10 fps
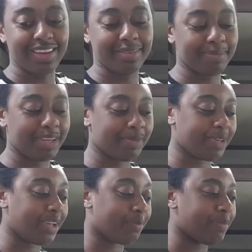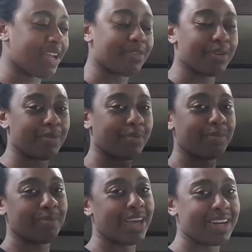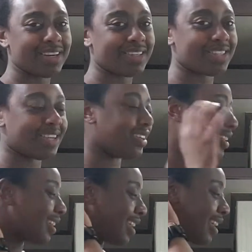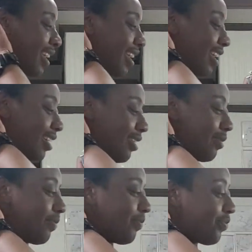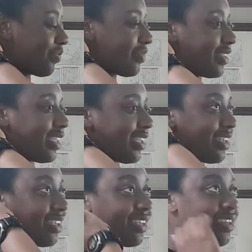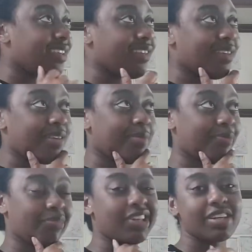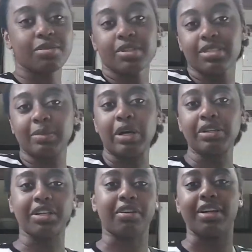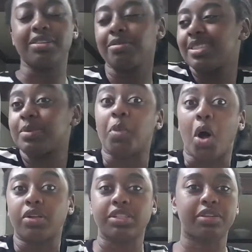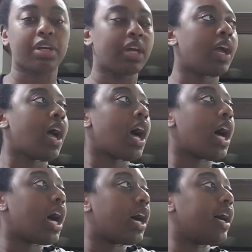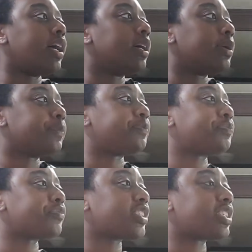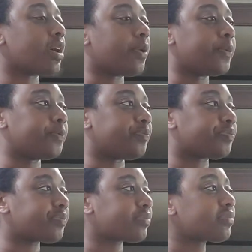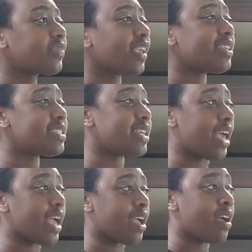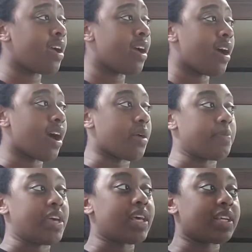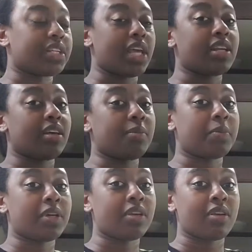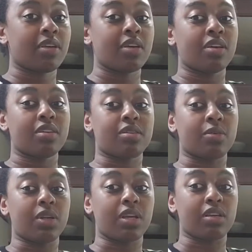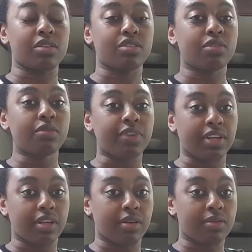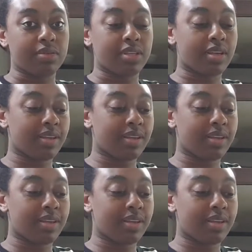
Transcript: and me being micromanaging. Um, but like to a small degree, to a small degree. Um, so today I might actually end up shooting two videos